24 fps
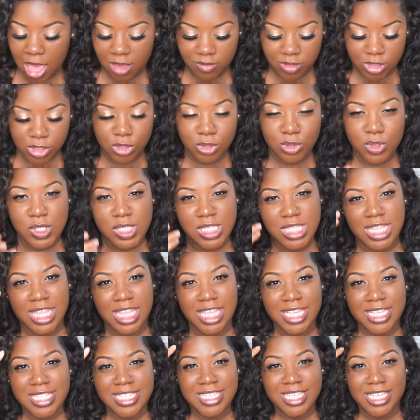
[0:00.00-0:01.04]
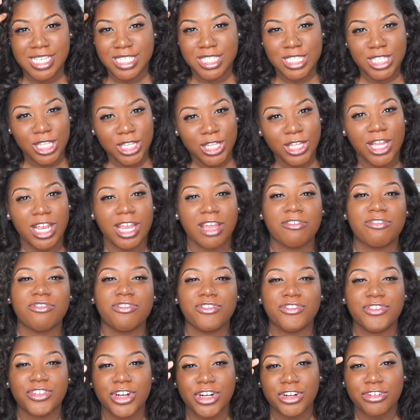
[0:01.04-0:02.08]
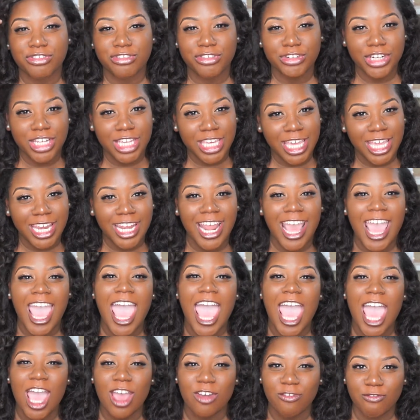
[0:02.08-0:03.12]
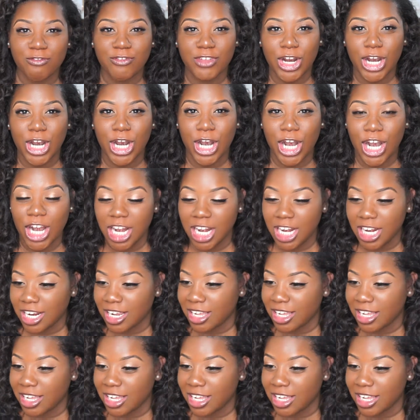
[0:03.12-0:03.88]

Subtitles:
haven't used this concealer for freaking ever.